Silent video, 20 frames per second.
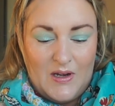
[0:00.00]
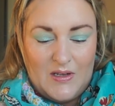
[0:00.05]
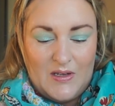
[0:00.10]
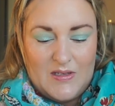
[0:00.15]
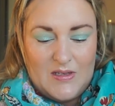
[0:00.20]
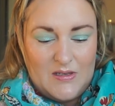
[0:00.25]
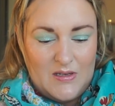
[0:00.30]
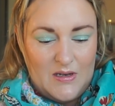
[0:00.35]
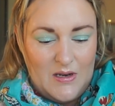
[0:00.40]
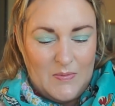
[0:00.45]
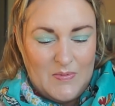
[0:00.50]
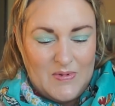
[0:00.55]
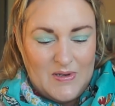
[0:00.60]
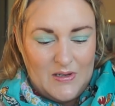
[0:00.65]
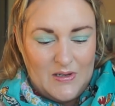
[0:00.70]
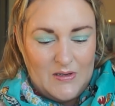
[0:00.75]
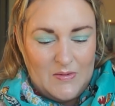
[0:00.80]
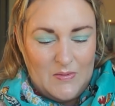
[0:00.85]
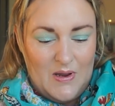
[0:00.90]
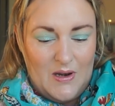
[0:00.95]
nice as a
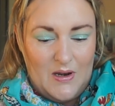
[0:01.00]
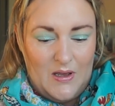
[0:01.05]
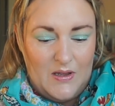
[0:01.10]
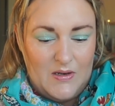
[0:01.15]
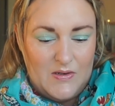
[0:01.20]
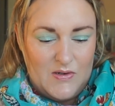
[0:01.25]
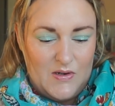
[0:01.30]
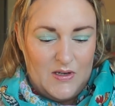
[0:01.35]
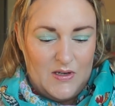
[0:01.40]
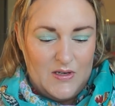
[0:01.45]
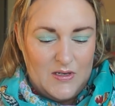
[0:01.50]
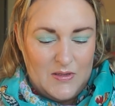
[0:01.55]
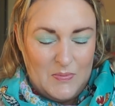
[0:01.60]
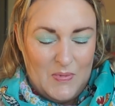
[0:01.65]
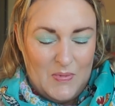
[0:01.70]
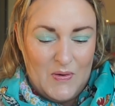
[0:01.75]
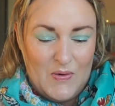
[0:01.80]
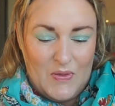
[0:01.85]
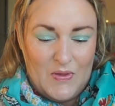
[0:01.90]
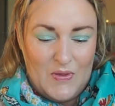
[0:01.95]
lipstick as well. I enjoy it as
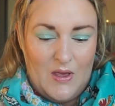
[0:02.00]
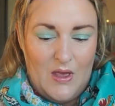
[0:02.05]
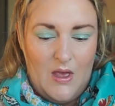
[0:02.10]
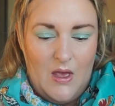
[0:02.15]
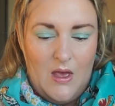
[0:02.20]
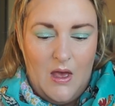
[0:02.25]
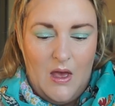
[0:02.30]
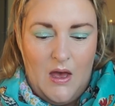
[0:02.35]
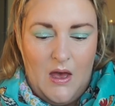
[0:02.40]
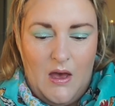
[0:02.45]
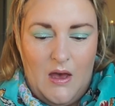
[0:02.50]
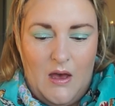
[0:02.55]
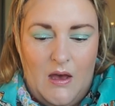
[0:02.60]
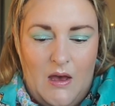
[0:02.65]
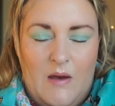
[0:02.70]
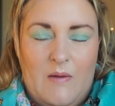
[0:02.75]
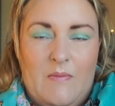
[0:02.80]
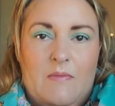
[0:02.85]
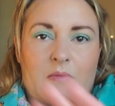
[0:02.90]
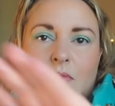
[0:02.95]
both.
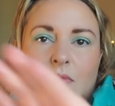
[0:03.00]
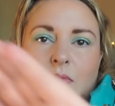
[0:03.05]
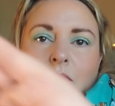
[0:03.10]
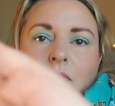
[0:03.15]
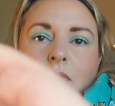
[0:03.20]
Don't